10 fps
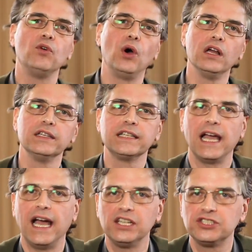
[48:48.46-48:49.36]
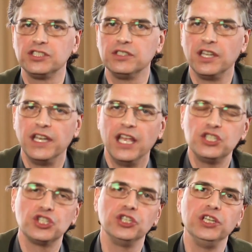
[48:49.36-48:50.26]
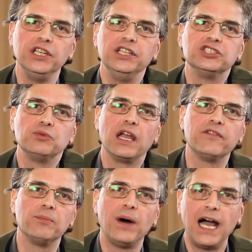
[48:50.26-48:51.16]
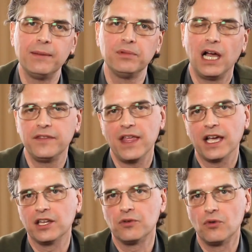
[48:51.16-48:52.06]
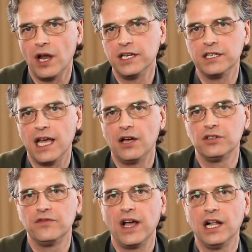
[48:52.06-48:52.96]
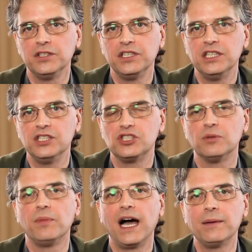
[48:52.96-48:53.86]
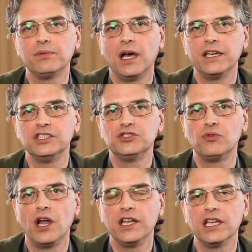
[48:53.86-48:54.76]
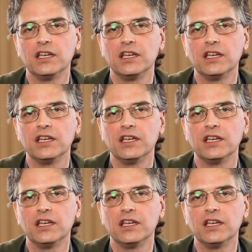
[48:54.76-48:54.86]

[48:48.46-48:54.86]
oil and gas that the nation needs, and we have a pipeline that can run it down to Valdez, and the pipeline is running